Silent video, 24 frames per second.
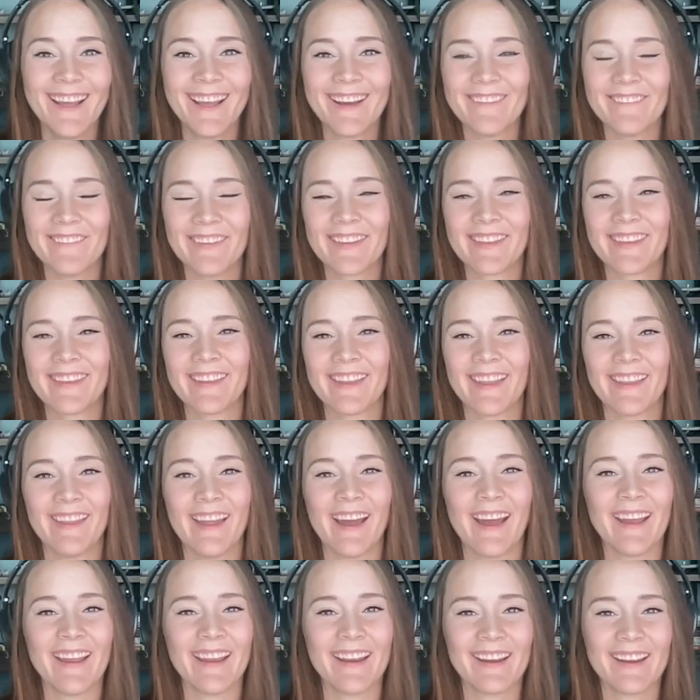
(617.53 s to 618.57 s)
And
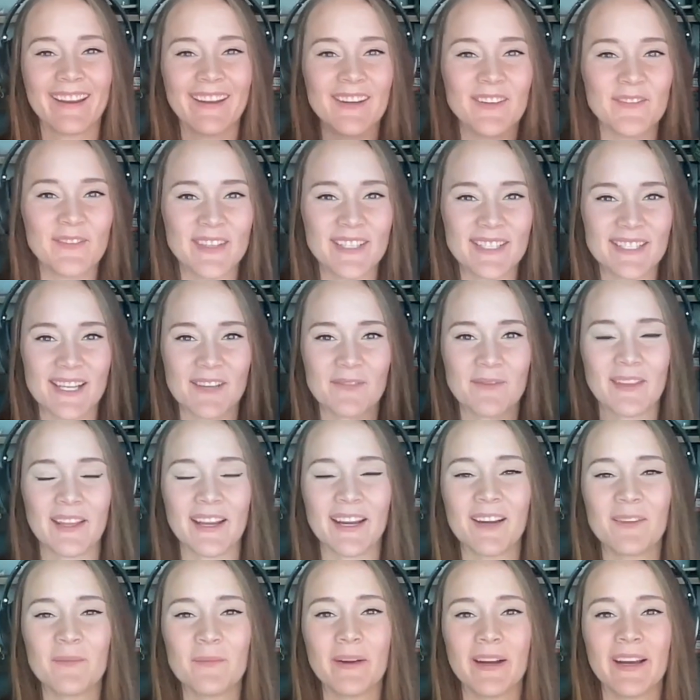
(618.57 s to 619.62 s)
that income is up
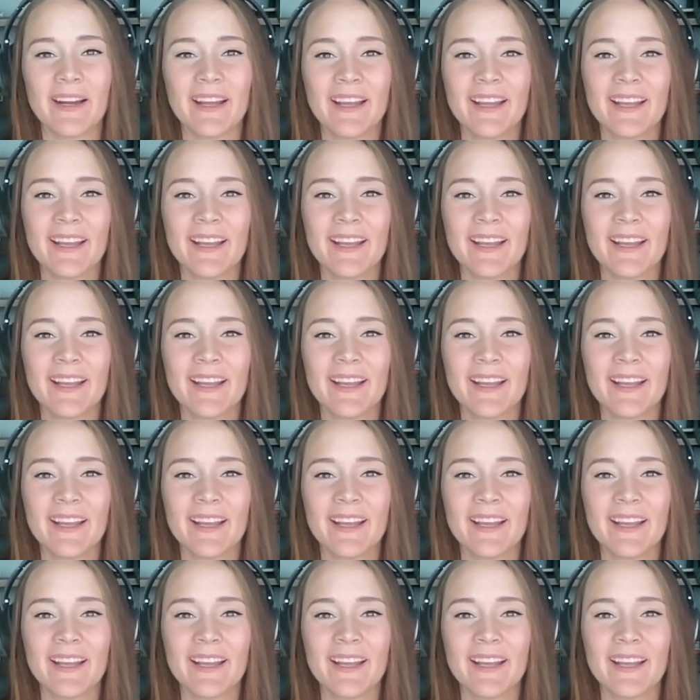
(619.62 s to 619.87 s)
there, but